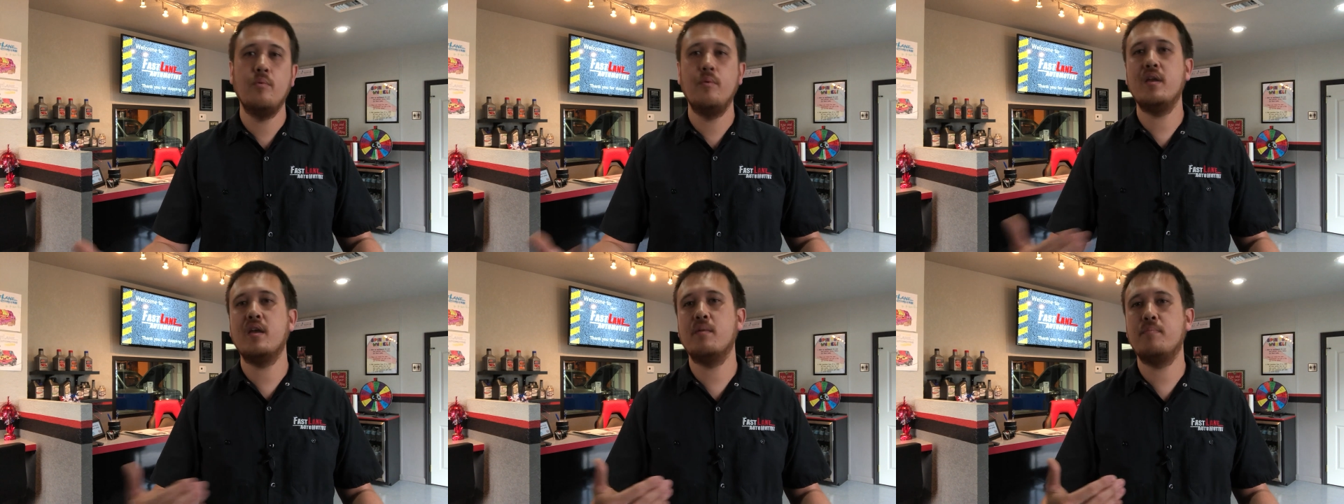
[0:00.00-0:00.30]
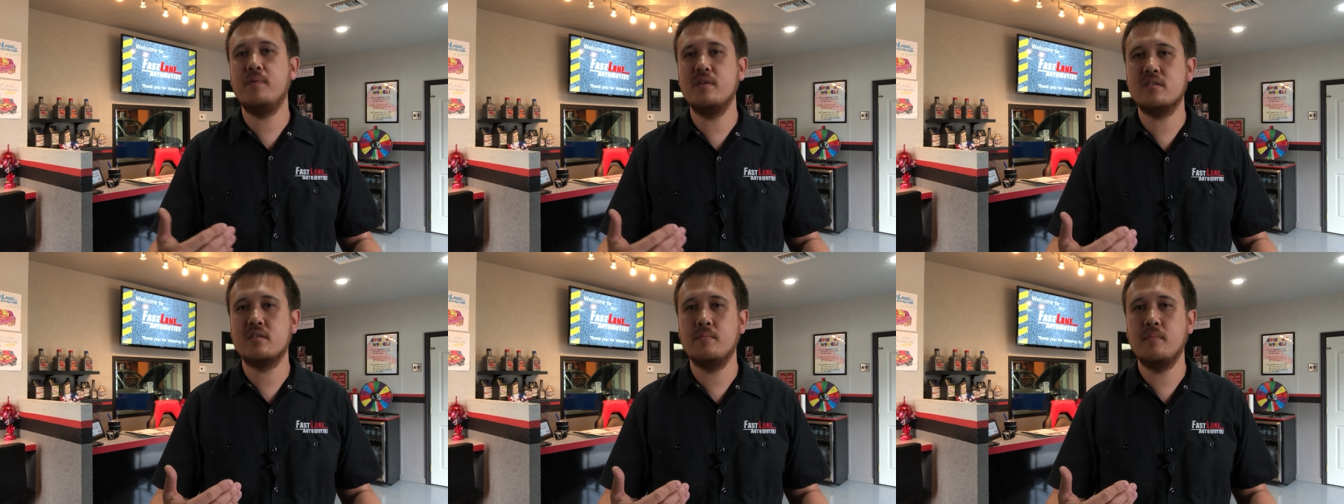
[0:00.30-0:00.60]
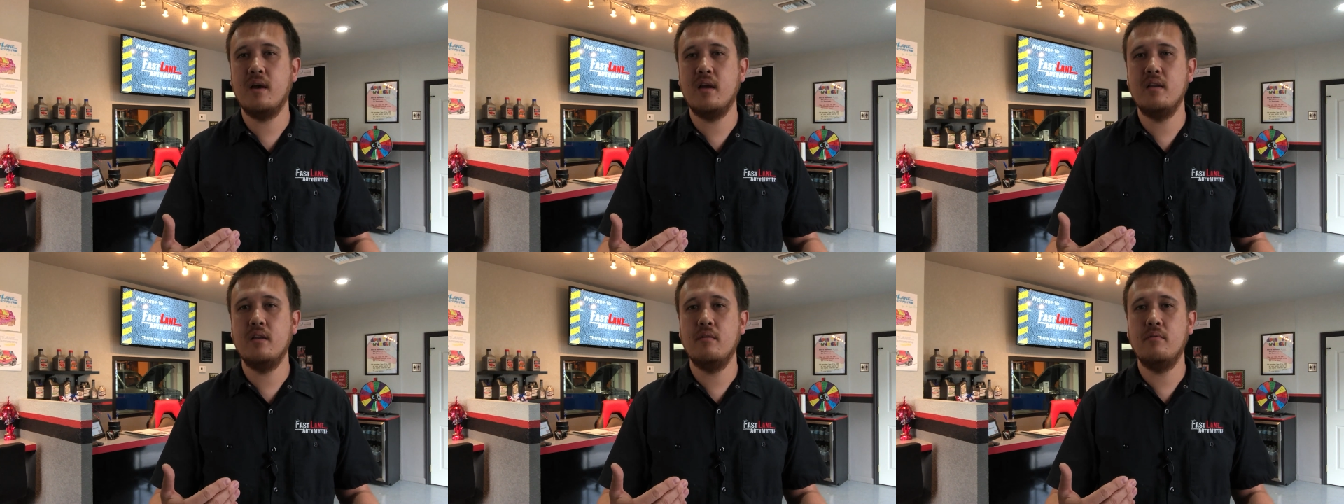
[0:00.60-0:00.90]
We get peace
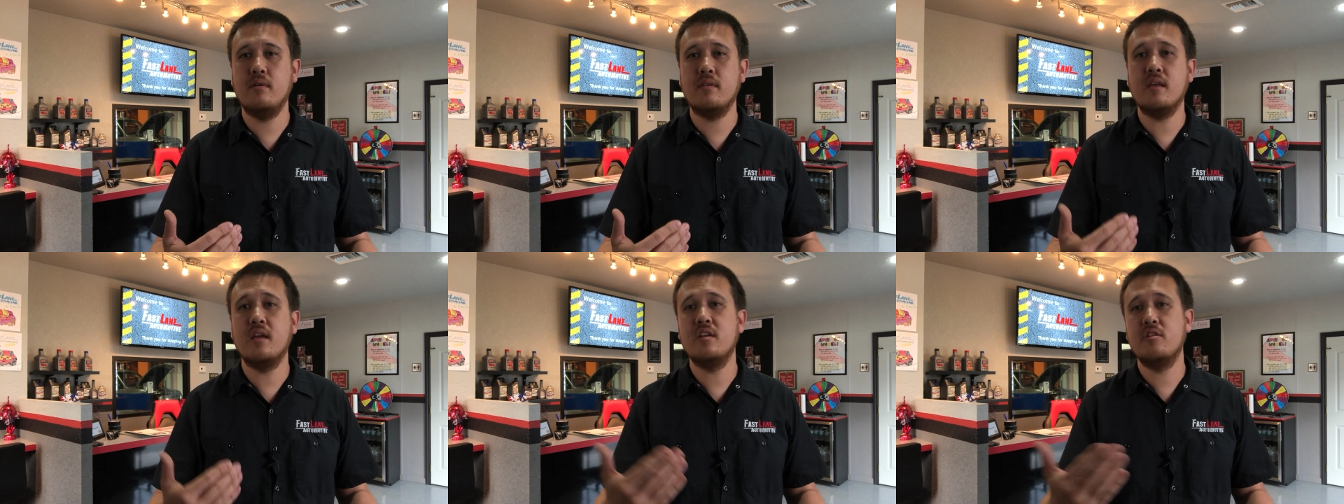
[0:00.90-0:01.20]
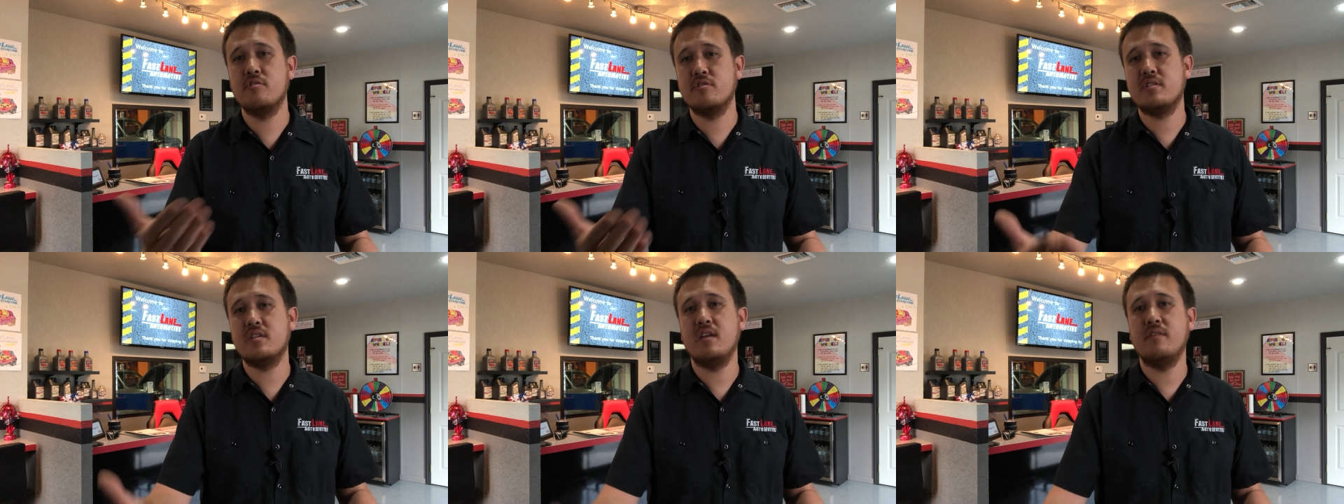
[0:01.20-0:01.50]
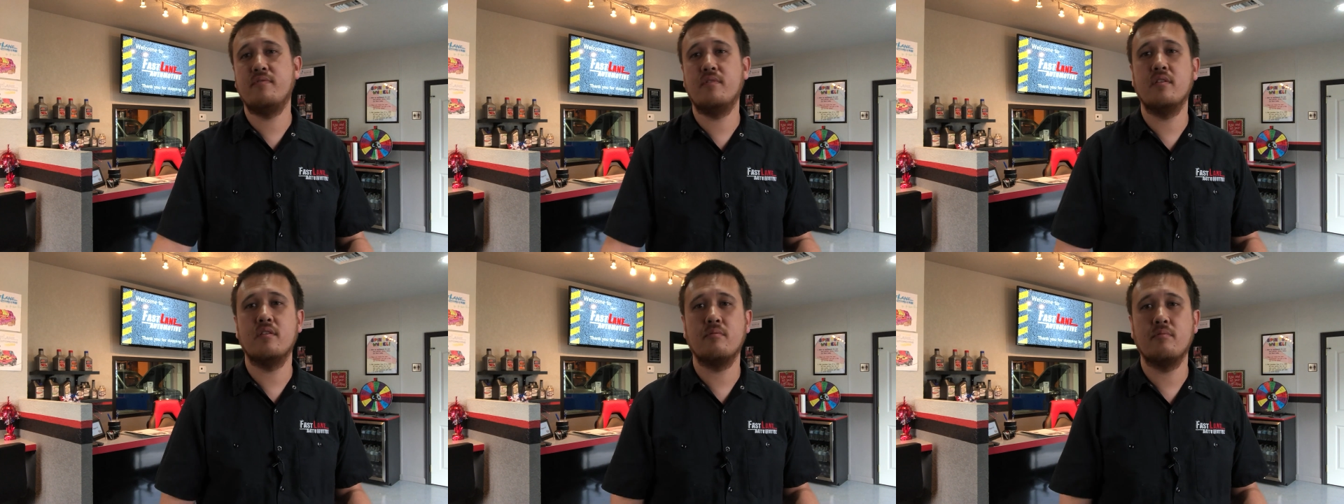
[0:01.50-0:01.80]
of mind knowing that you're
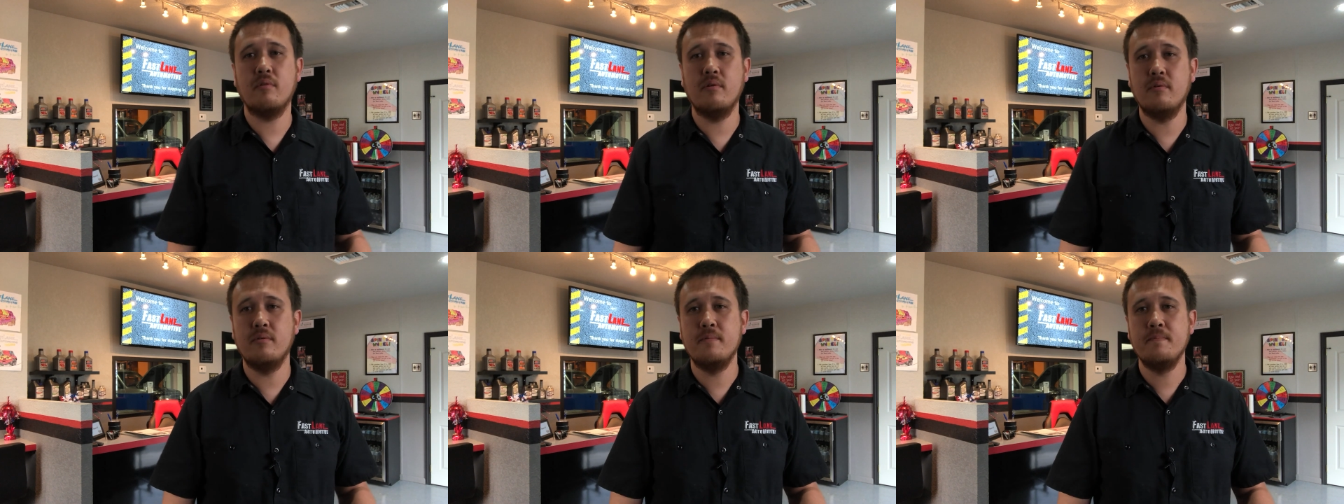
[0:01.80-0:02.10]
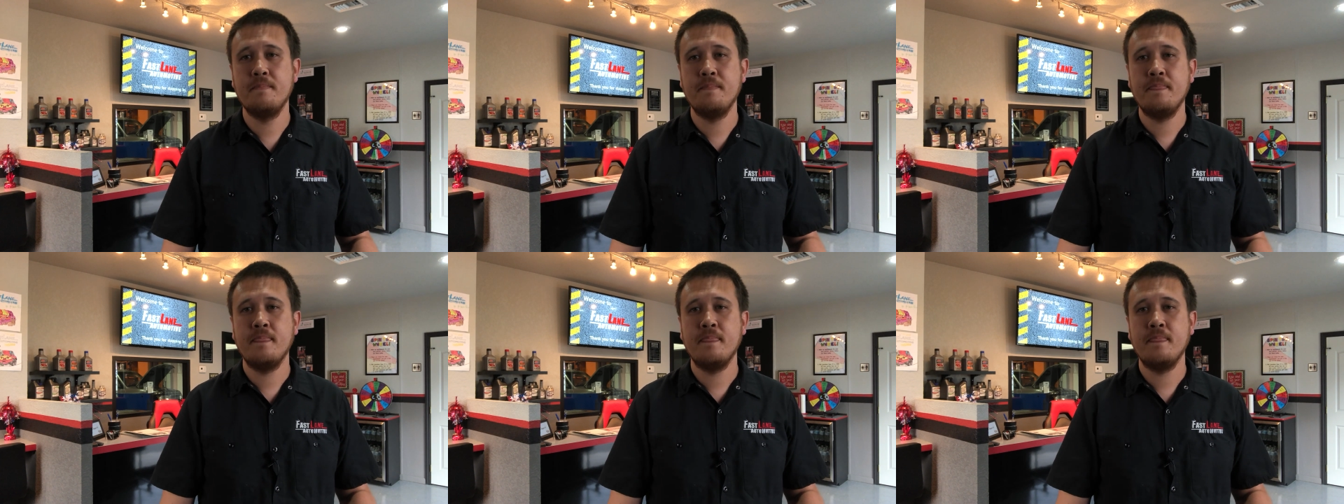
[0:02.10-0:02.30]
safe on the road.